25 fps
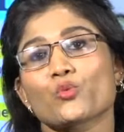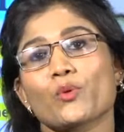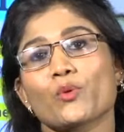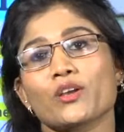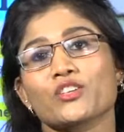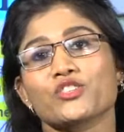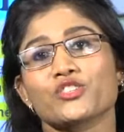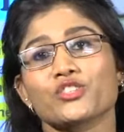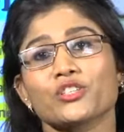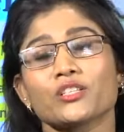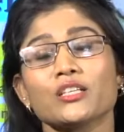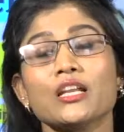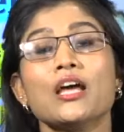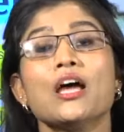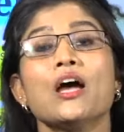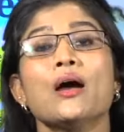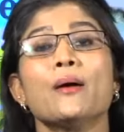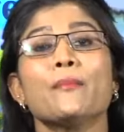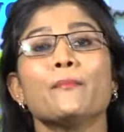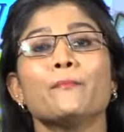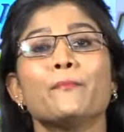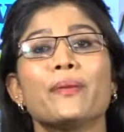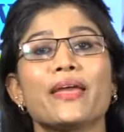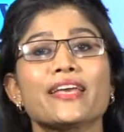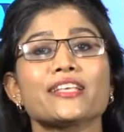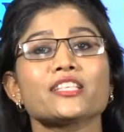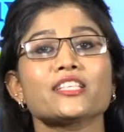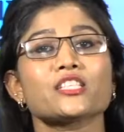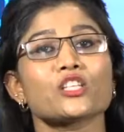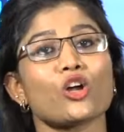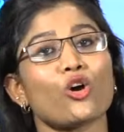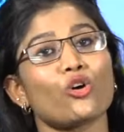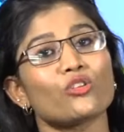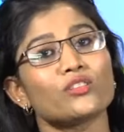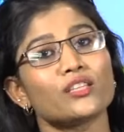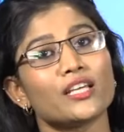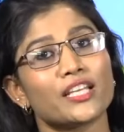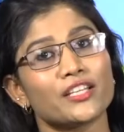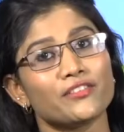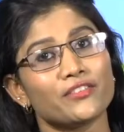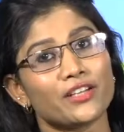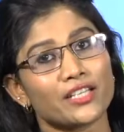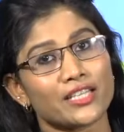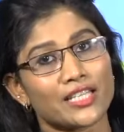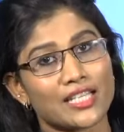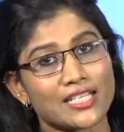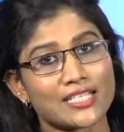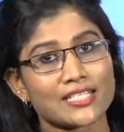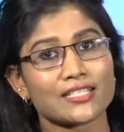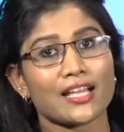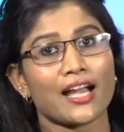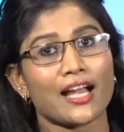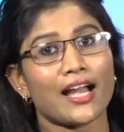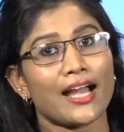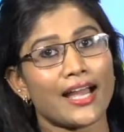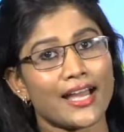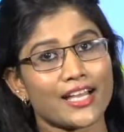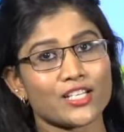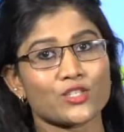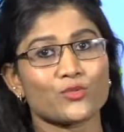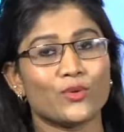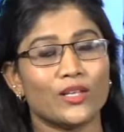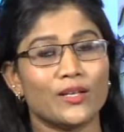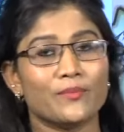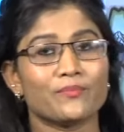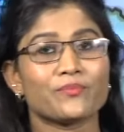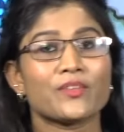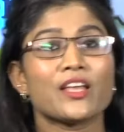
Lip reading: question based on the river Teesta as well.